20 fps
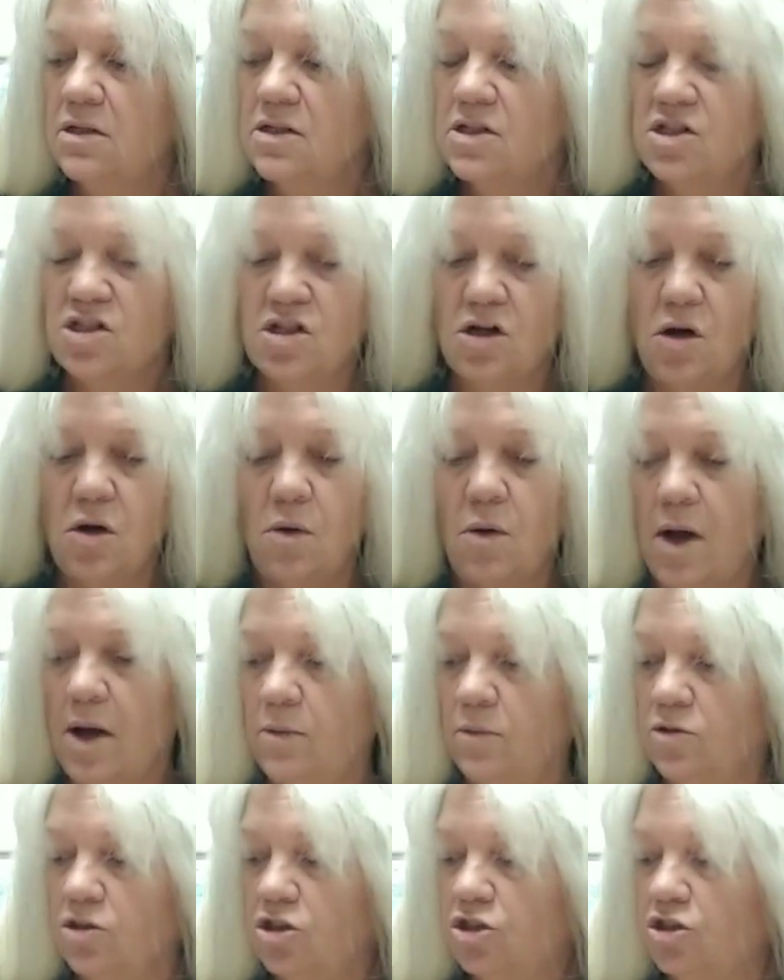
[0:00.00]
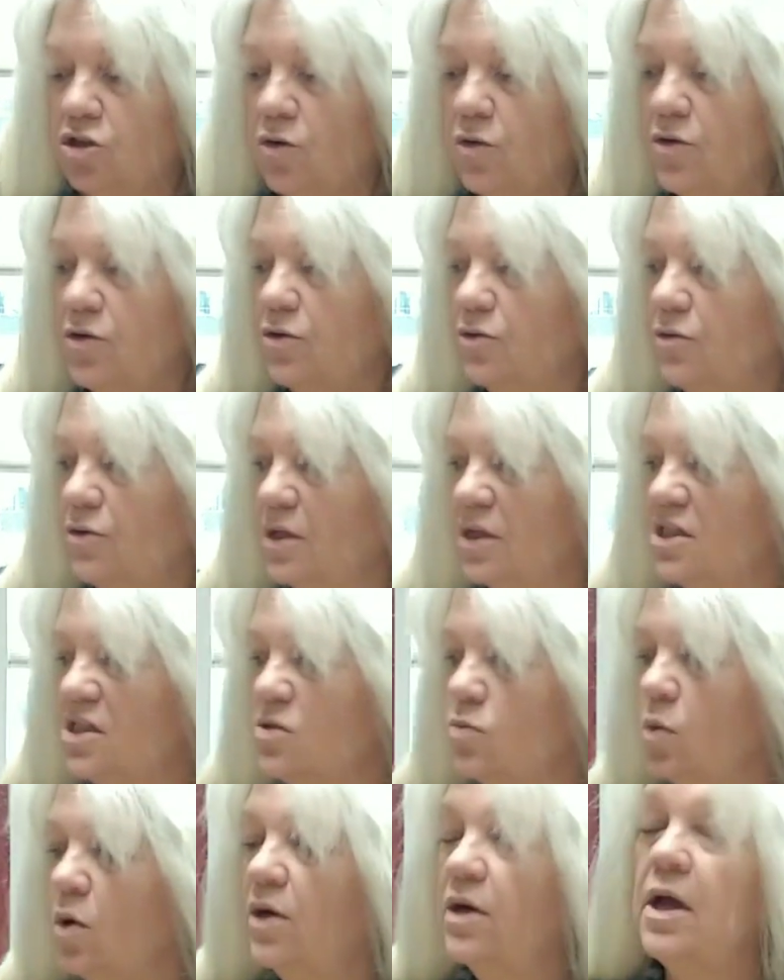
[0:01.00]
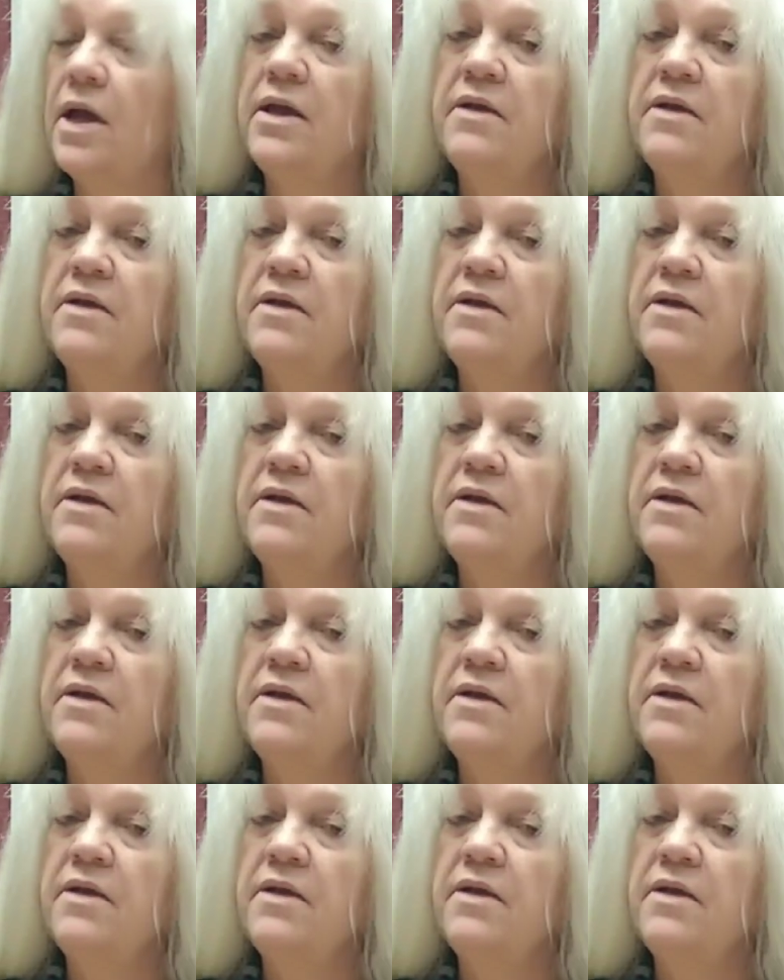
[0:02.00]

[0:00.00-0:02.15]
So I will show you this one